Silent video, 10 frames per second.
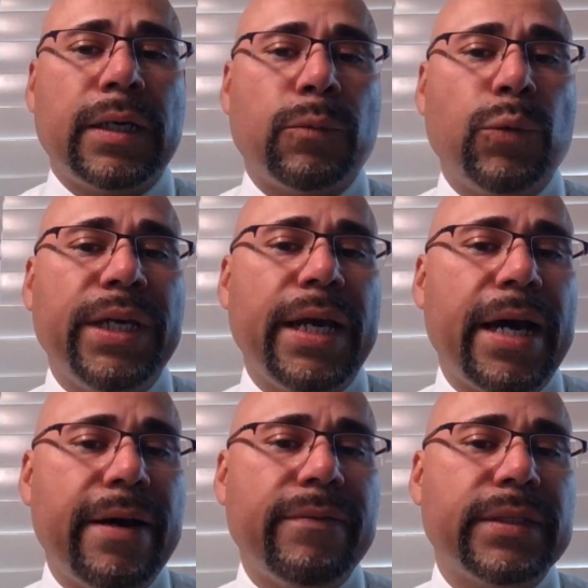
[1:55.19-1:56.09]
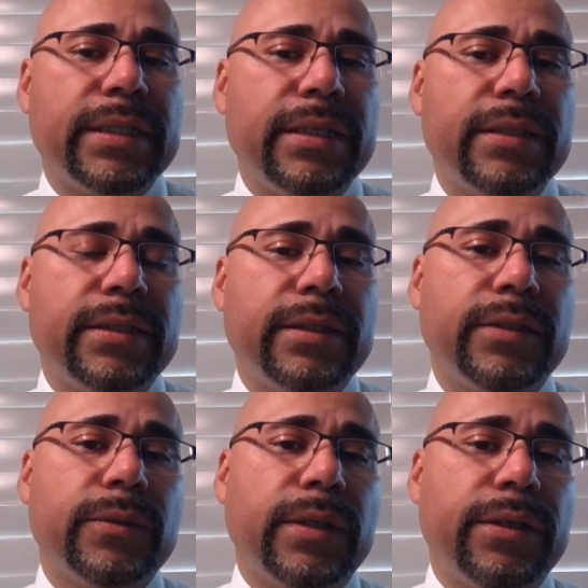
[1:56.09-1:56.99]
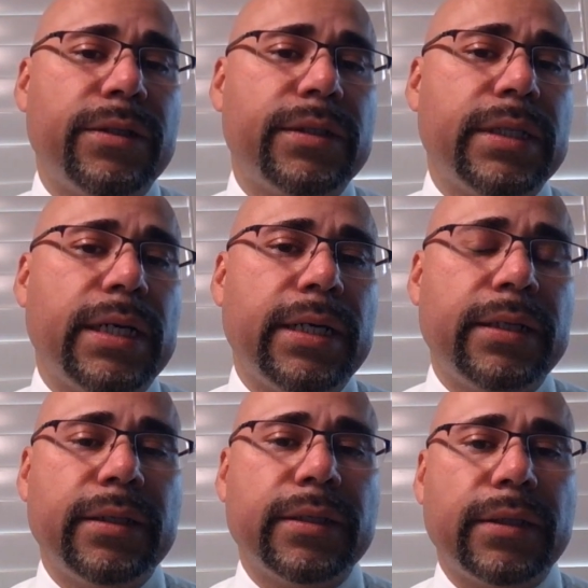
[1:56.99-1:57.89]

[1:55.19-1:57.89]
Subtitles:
we have a tendency to understand